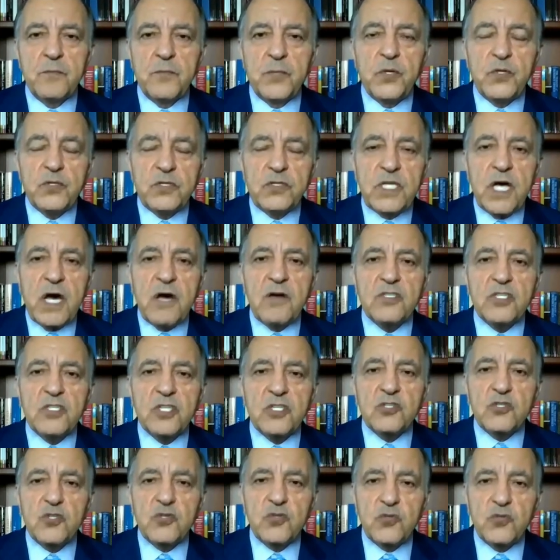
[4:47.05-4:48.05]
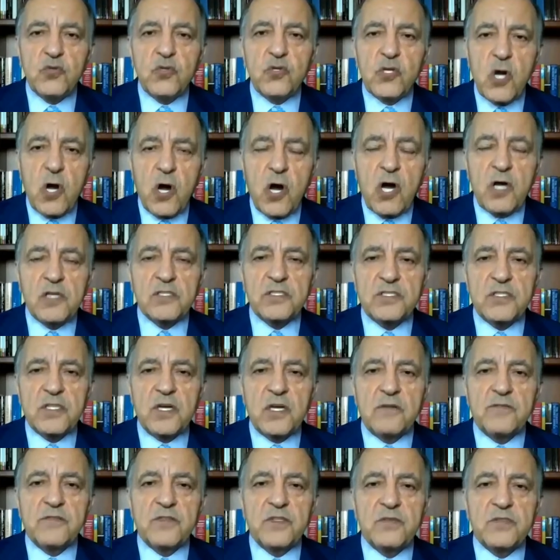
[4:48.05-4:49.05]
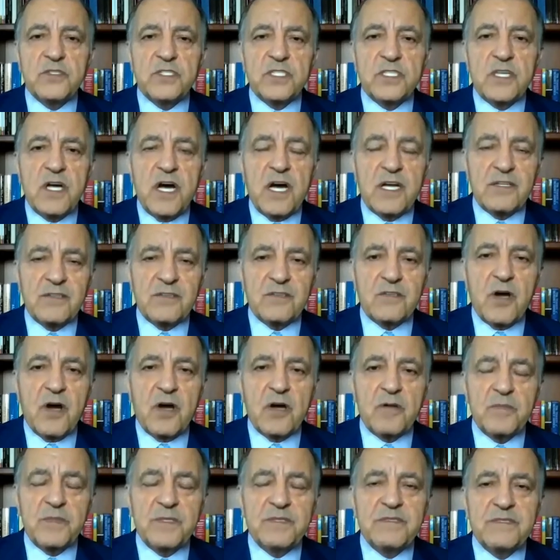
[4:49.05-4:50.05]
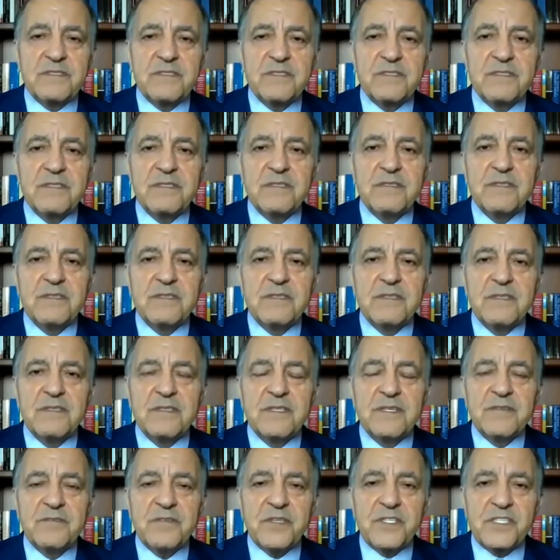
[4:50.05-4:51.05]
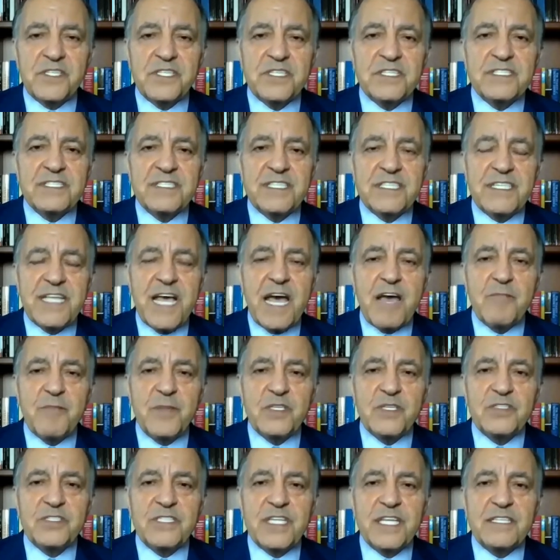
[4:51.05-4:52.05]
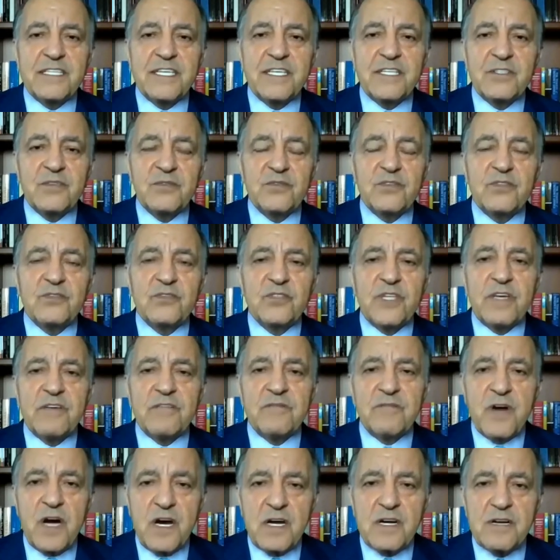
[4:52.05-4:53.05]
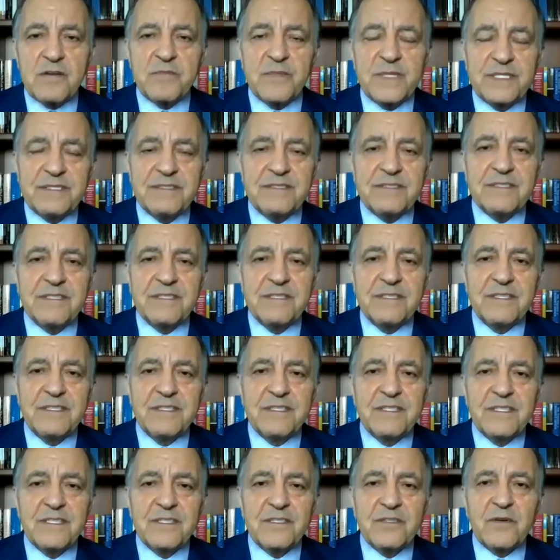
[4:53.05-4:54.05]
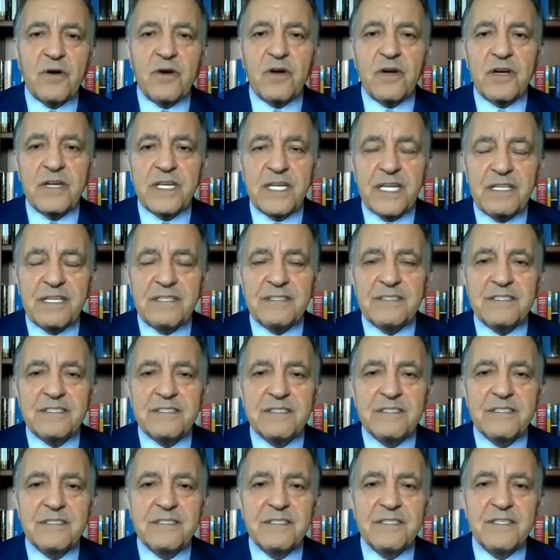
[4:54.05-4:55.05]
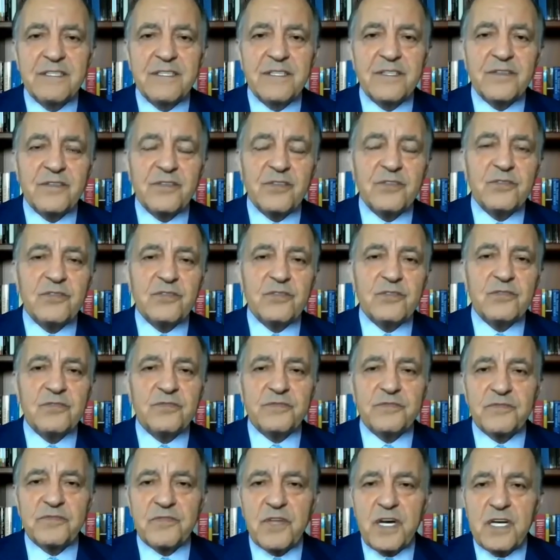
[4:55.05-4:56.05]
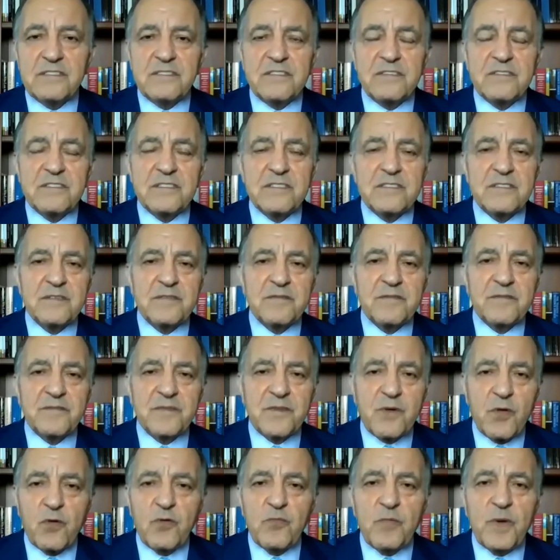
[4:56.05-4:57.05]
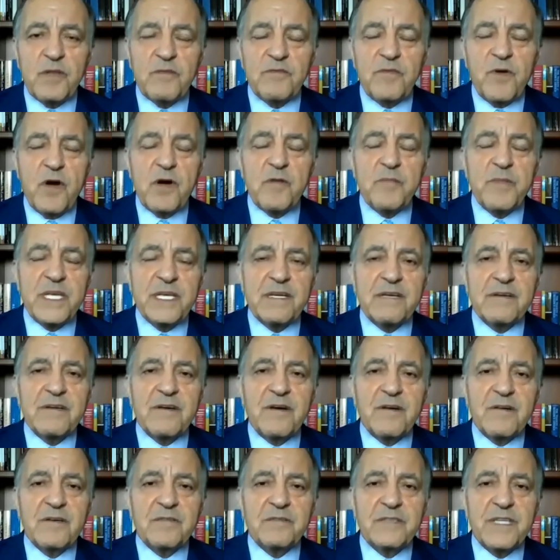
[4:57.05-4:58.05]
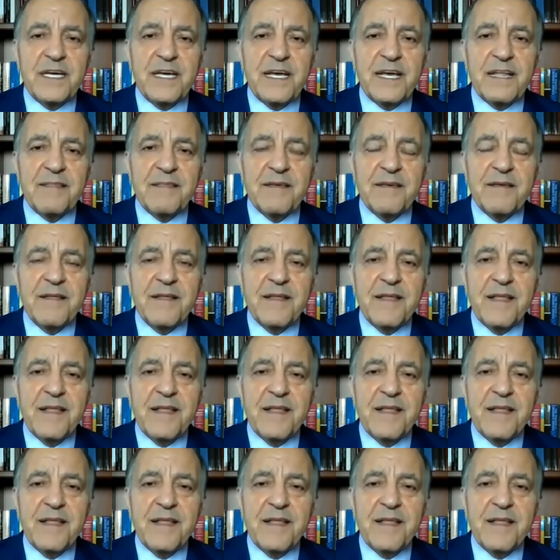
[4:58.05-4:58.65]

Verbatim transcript: put down the true cost of using hydrocarbons, which is the damage that they do to the environment, to our health, to floods, global warming, and all of that,